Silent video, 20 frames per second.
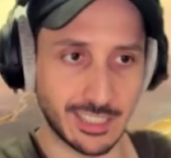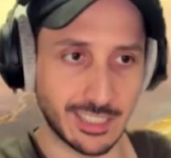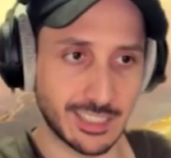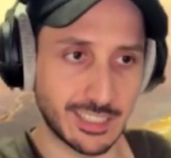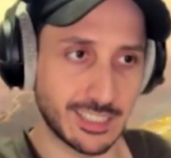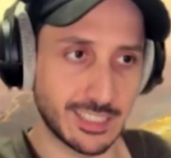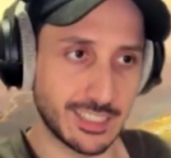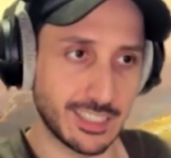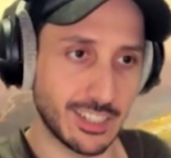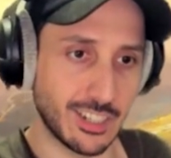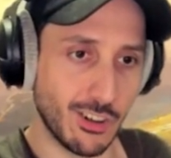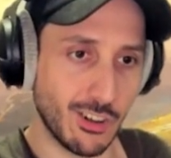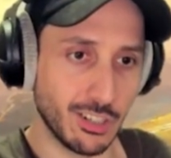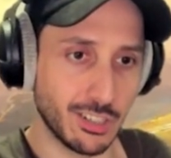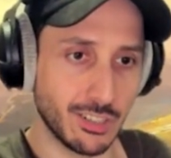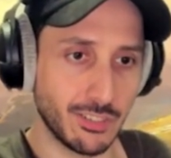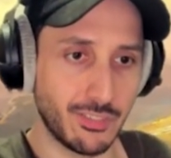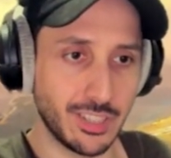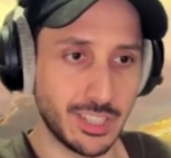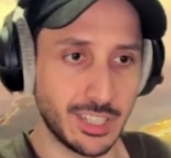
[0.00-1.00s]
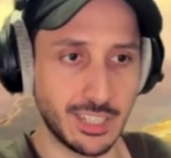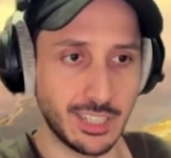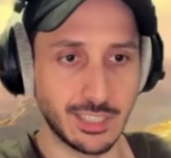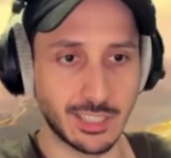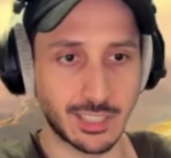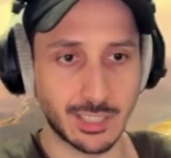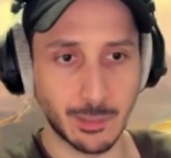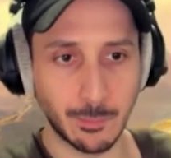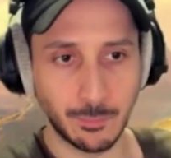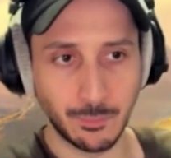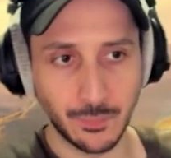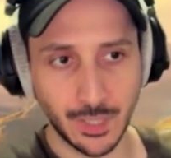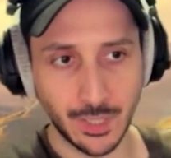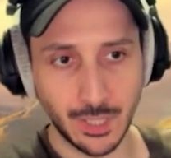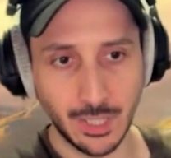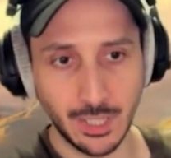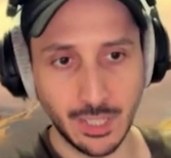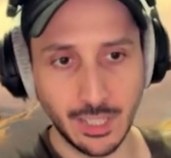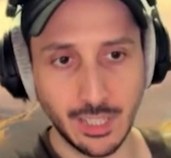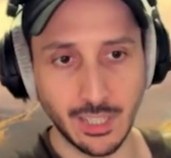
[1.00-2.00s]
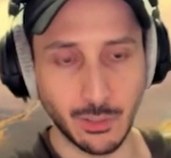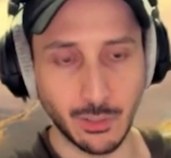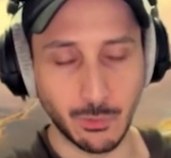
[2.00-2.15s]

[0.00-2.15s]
all of these, we're